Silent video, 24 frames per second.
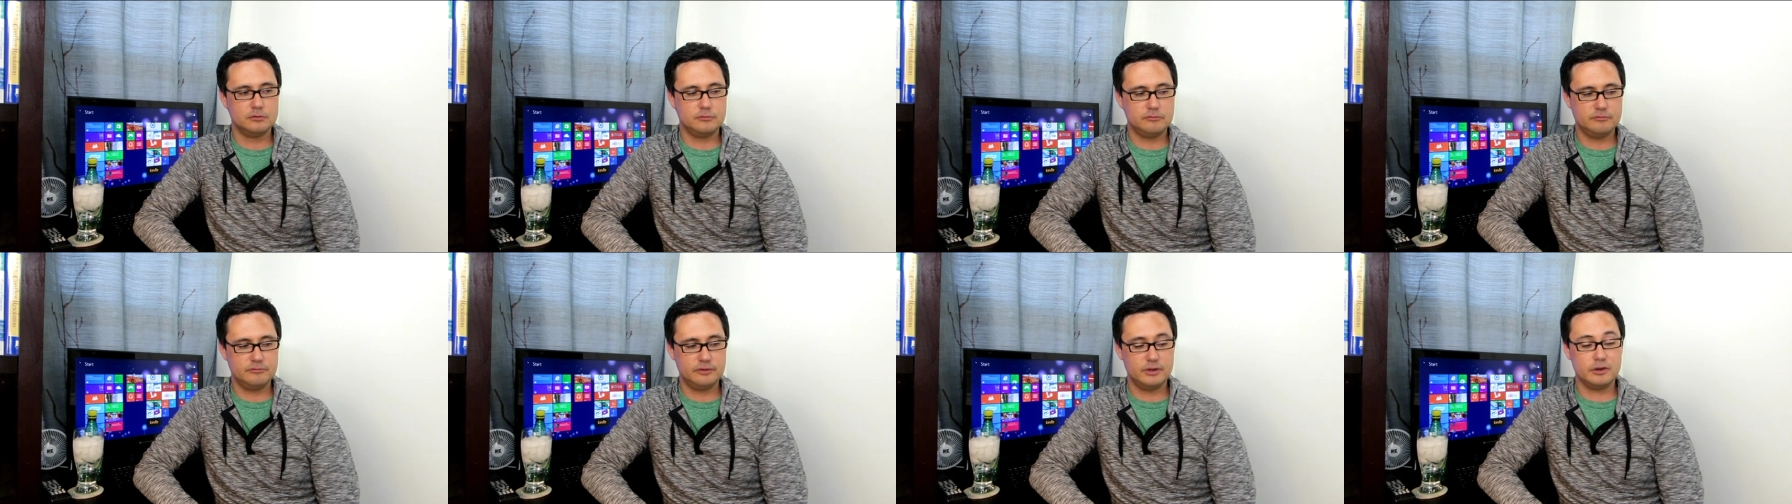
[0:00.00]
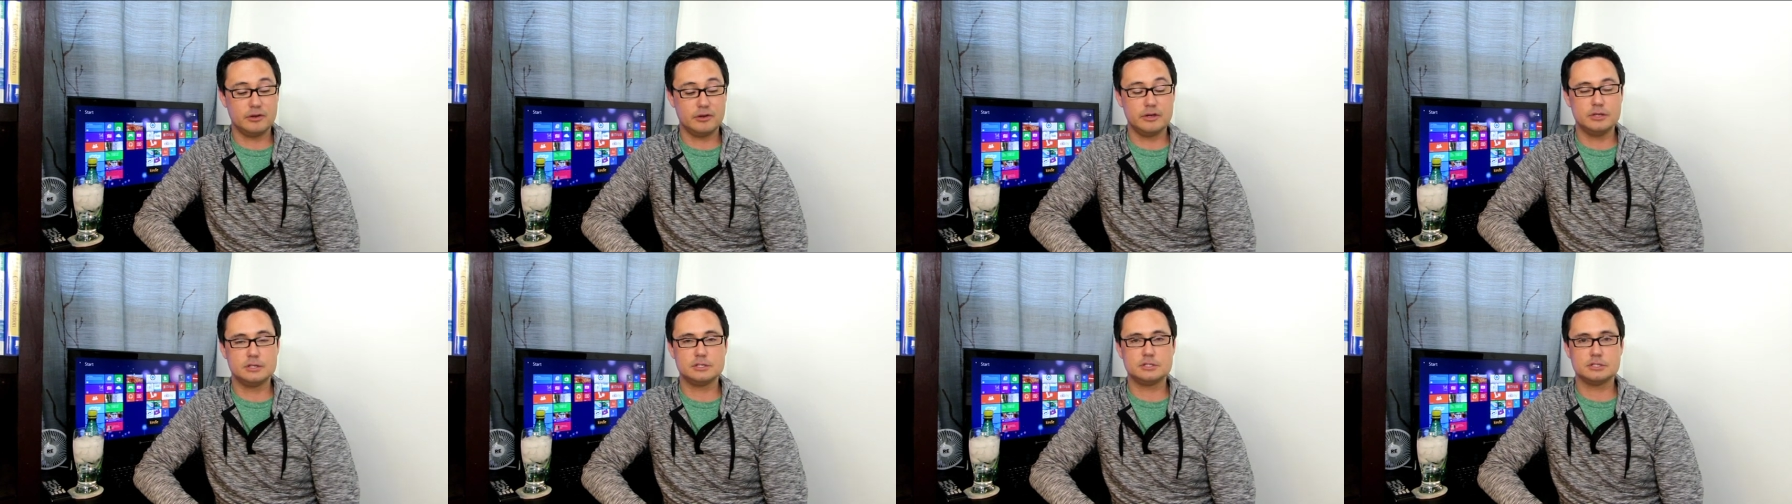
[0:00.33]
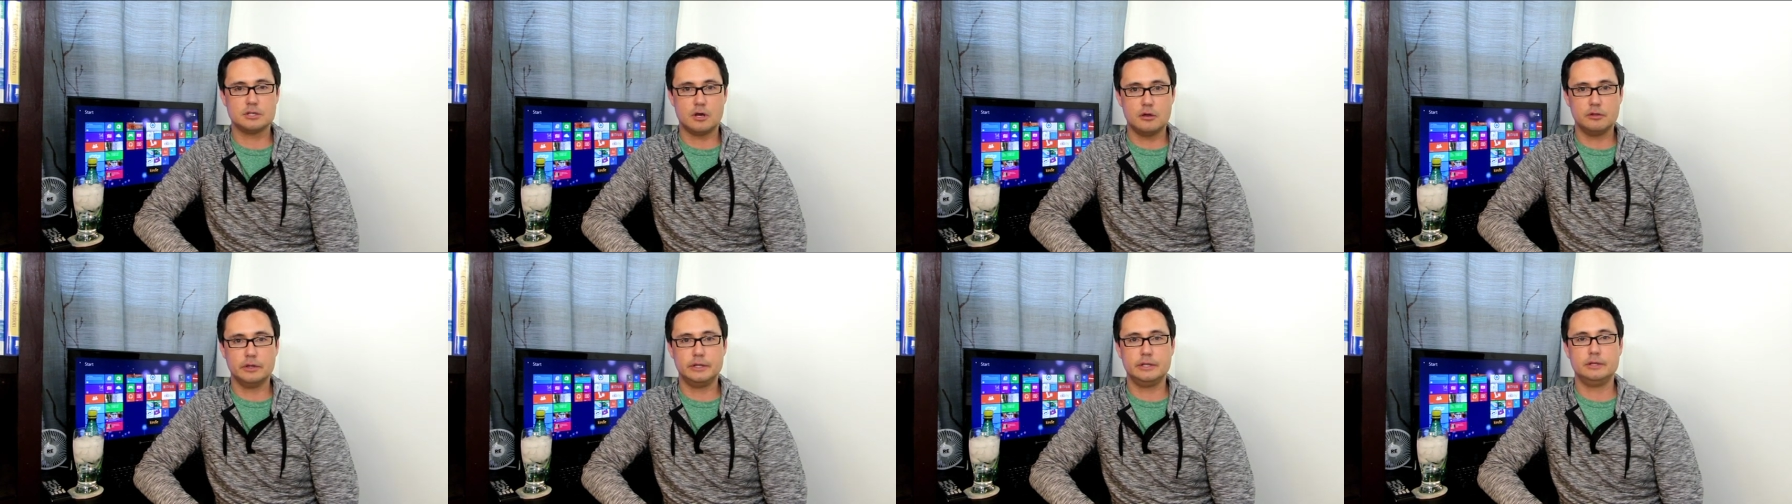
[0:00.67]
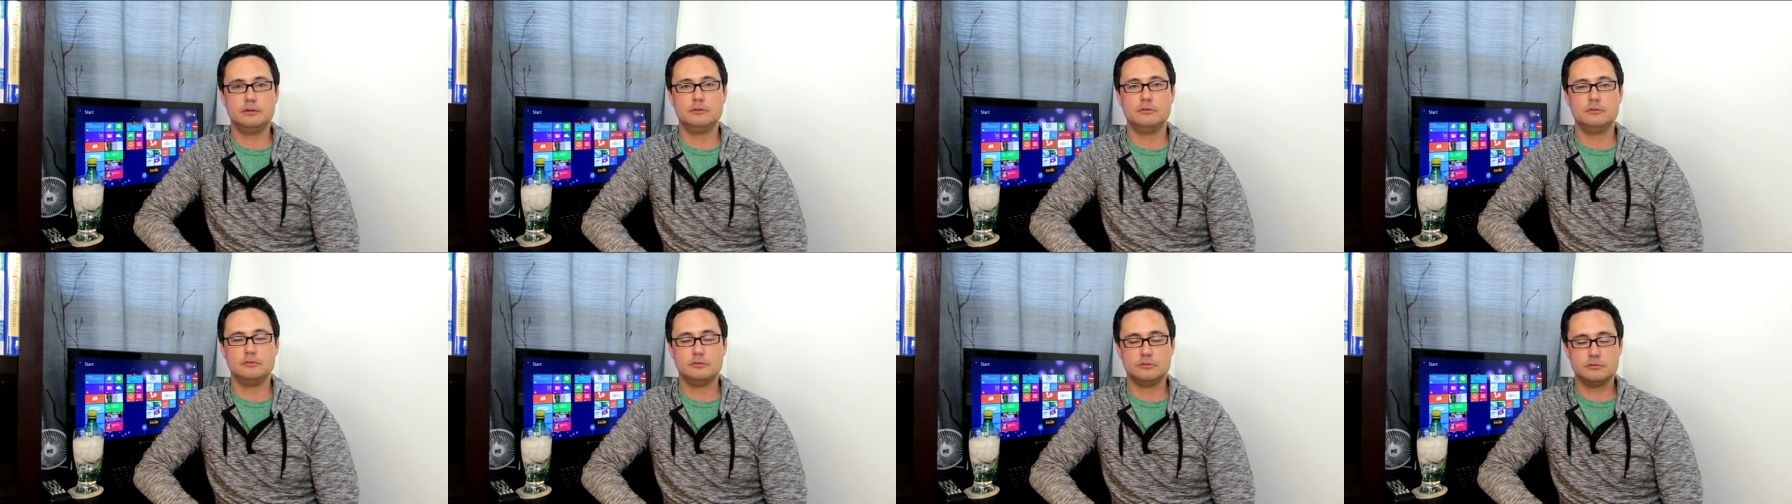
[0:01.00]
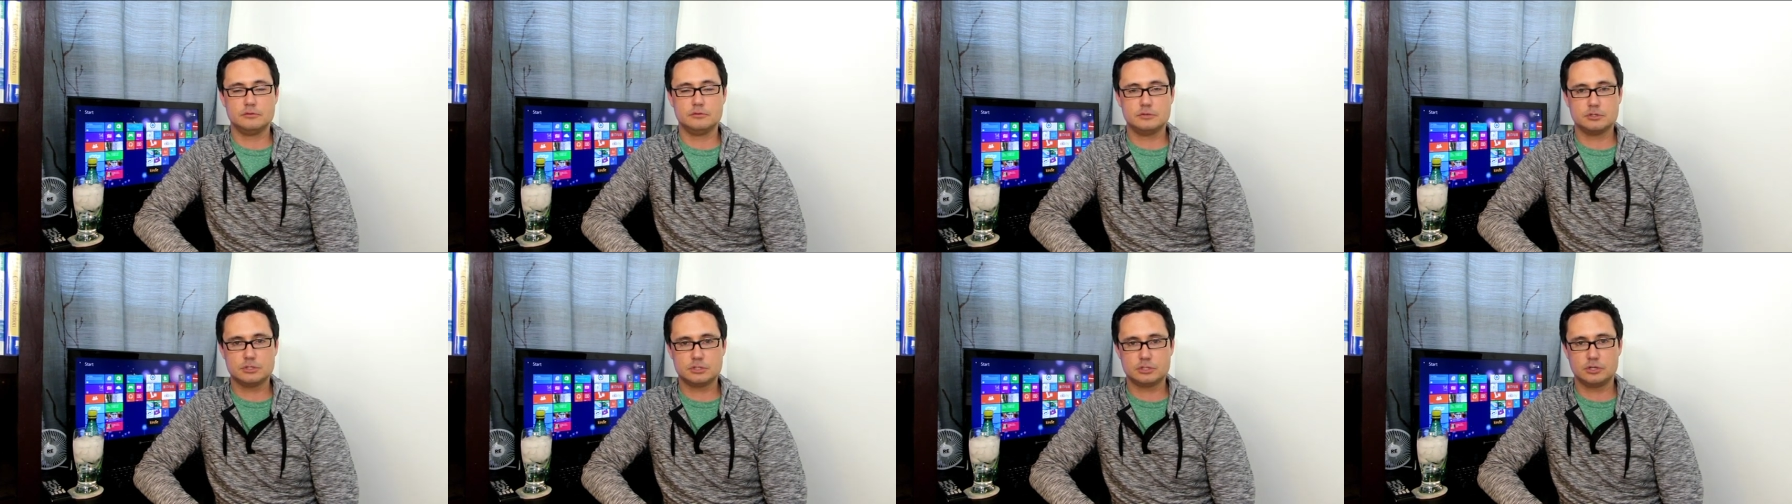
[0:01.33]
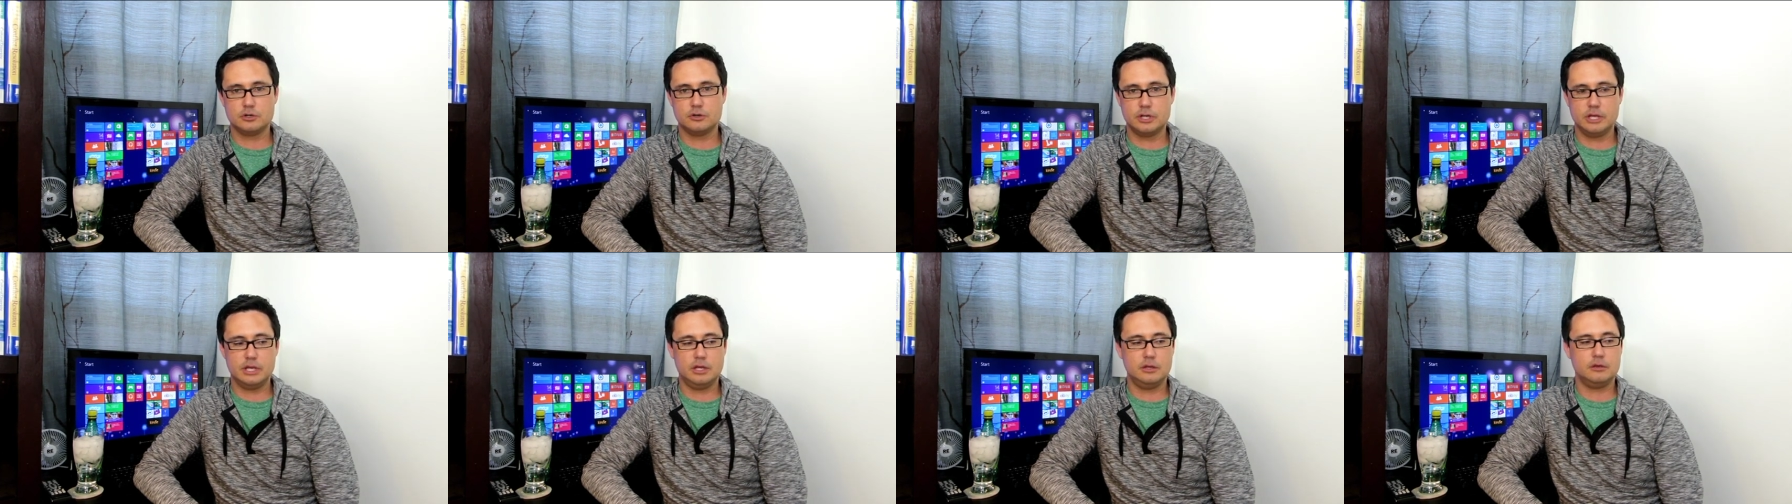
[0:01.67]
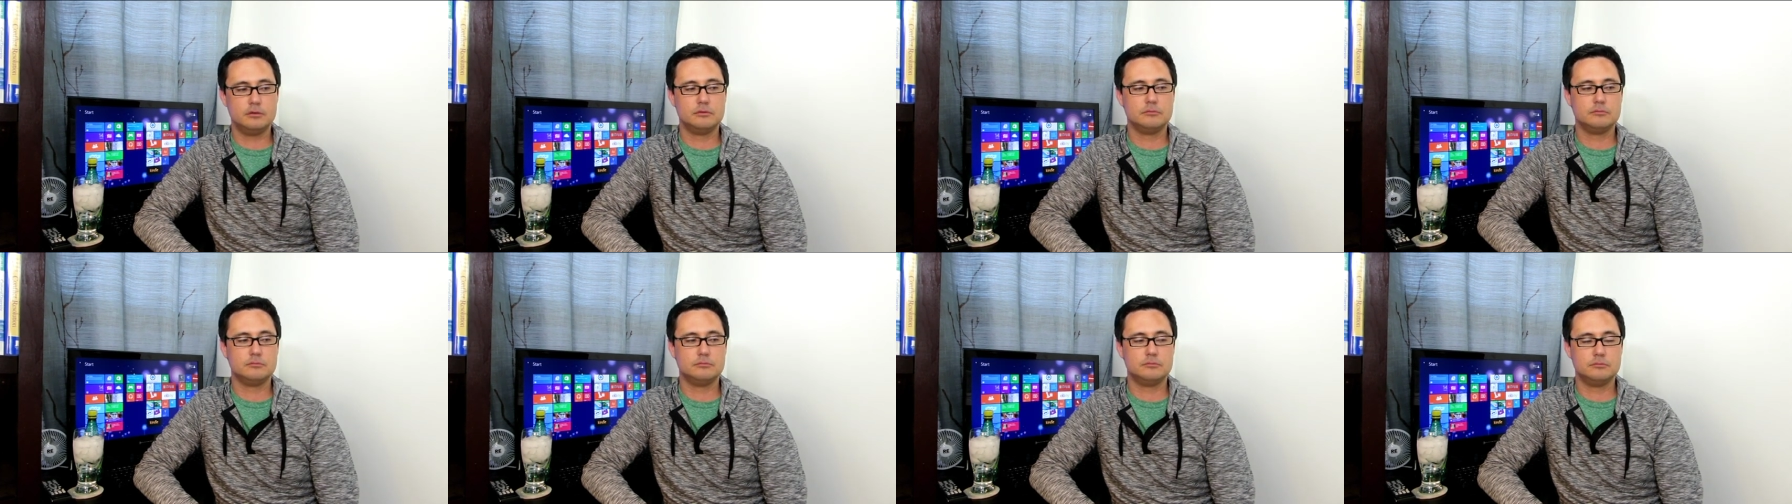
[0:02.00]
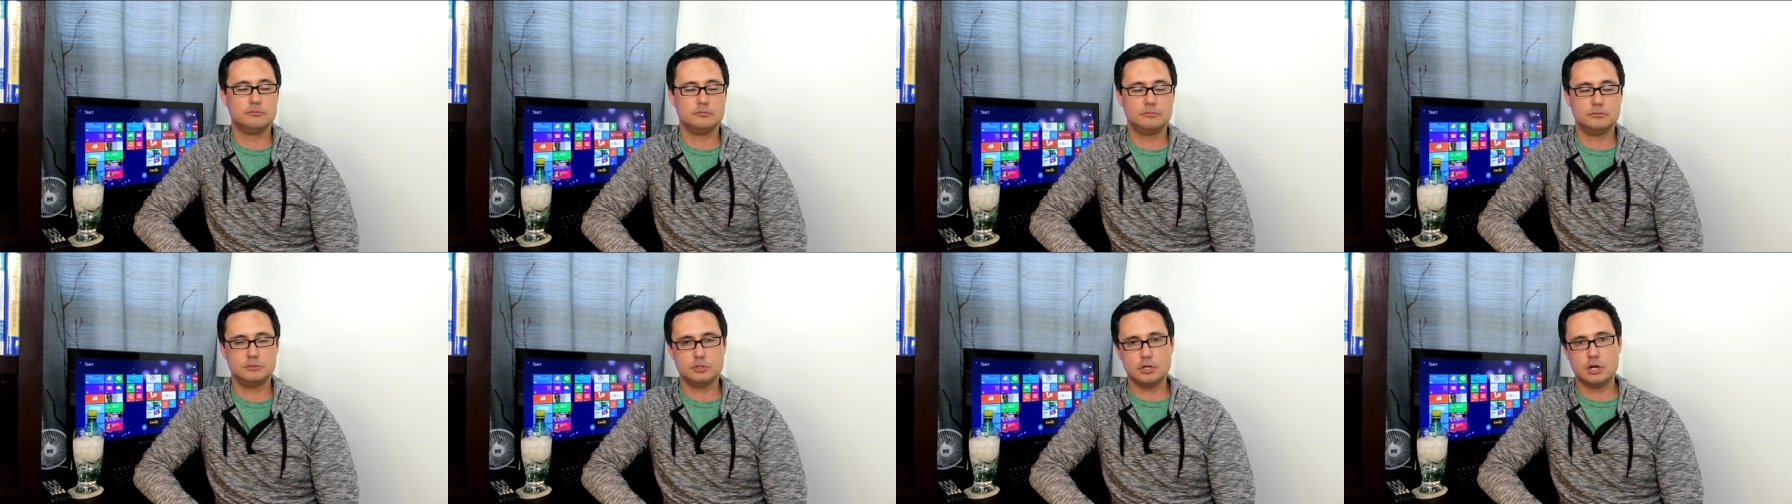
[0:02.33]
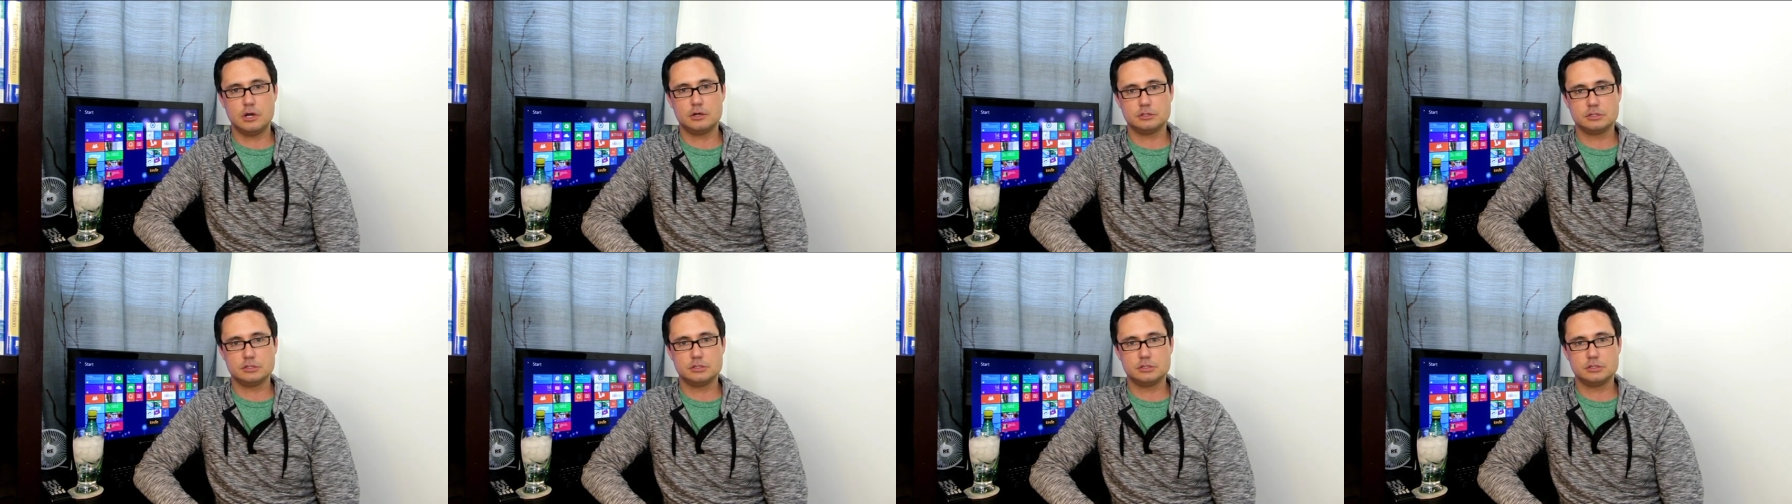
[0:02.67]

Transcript: very solid, sturdy dogs.